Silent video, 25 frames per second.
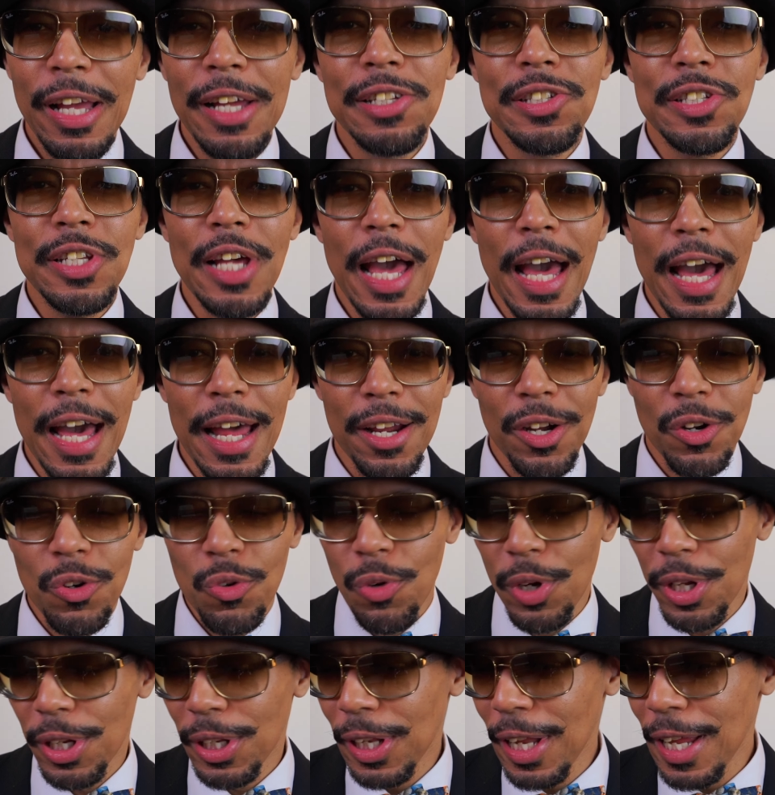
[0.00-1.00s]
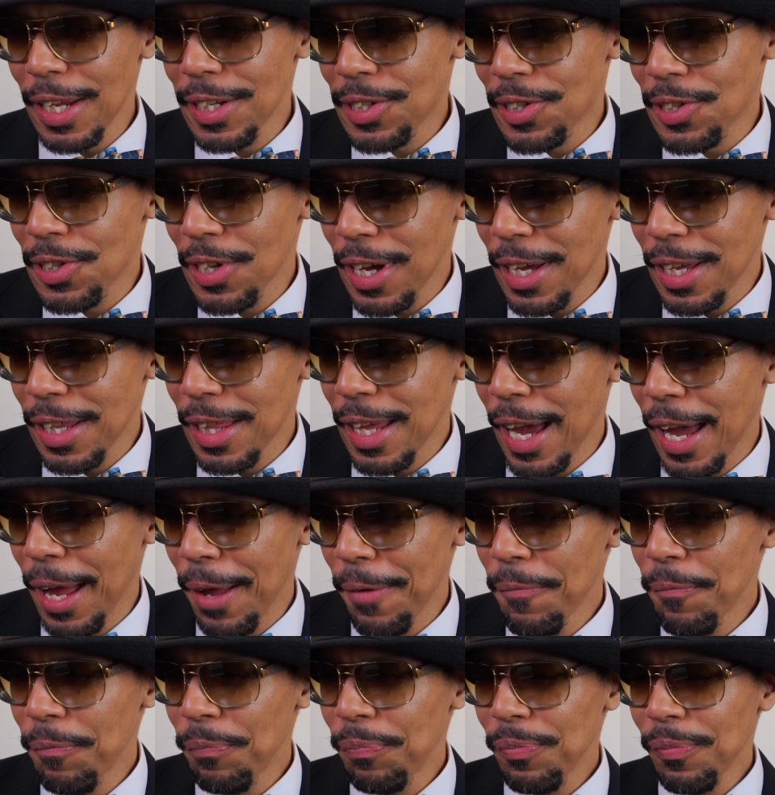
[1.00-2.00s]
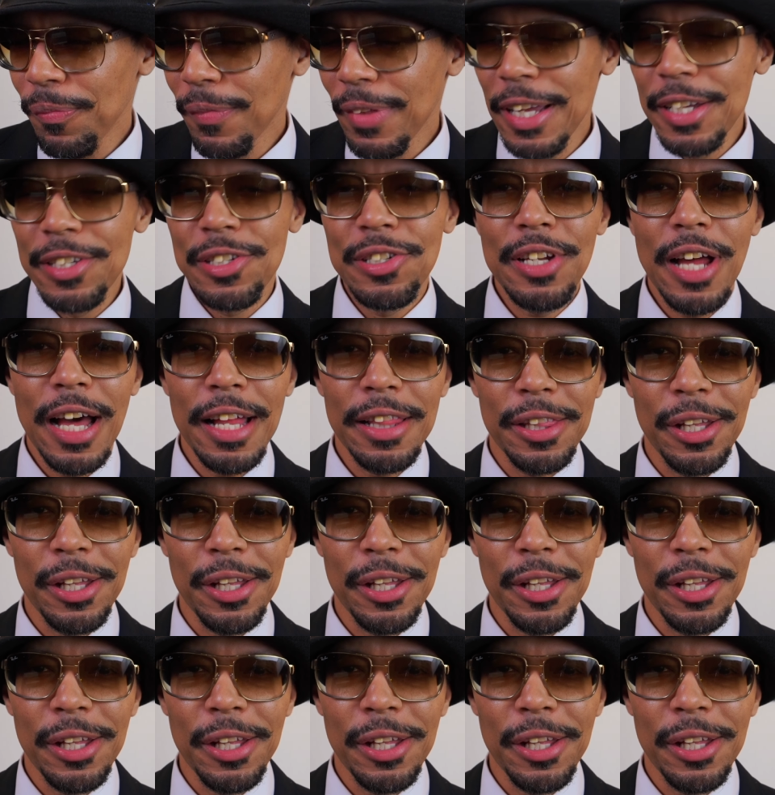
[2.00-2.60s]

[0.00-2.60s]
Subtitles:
adequate. Let's say that. It's not